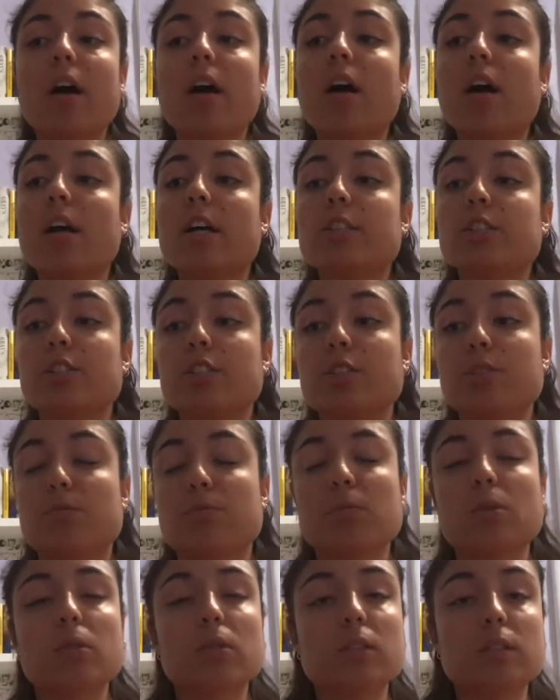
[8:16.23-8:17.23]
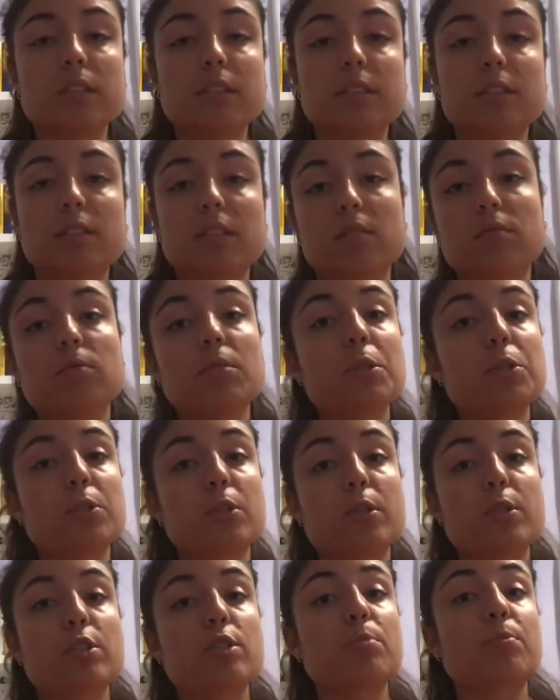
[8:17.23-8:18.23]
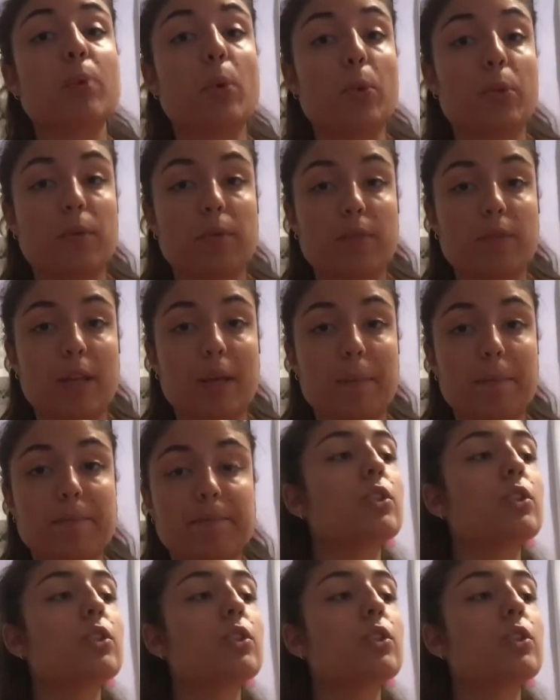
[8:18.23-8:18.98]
I just wrote a list and researched both of them.